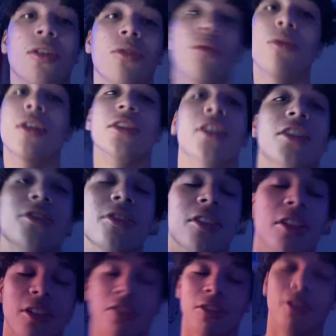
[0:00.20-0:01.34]
always good
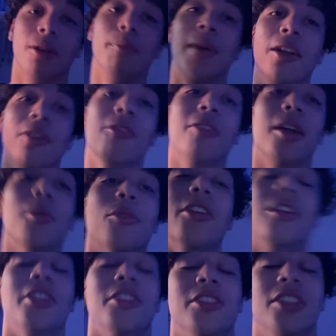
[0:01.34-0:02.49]
to Crew. I'm back with way more
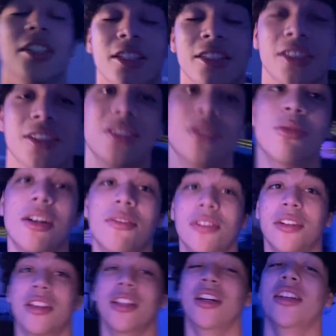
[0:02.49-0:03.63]
energy because it's 12
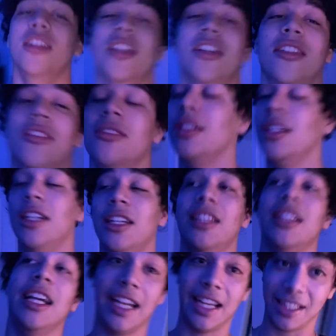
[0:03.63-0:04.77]
o'clock and
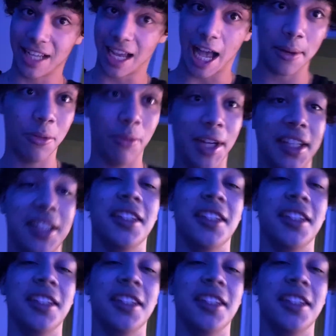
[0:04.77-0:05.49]
I had time to wake